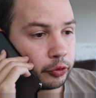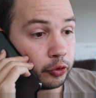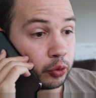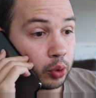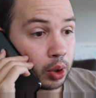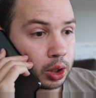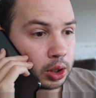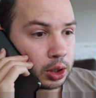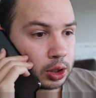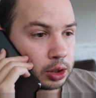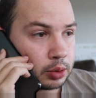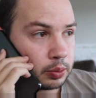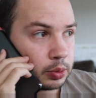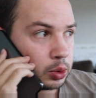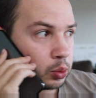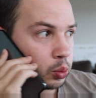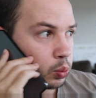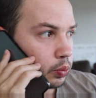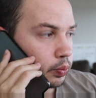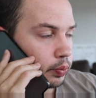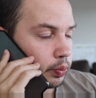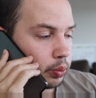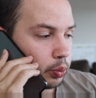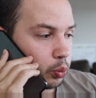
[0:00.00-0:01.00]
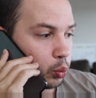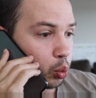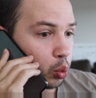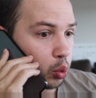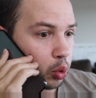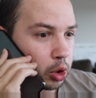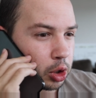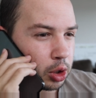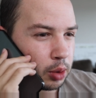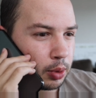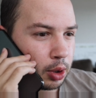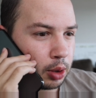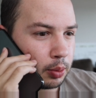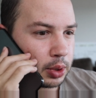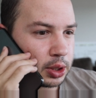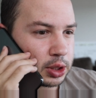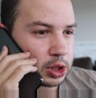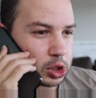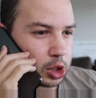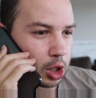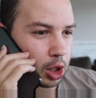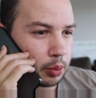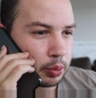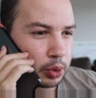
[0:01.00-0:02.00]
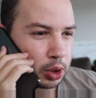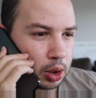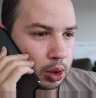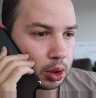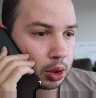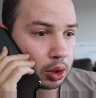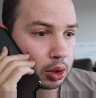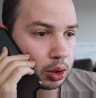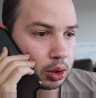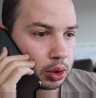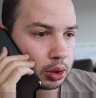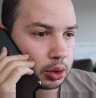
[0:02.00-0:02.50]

I need to be worried about my job here?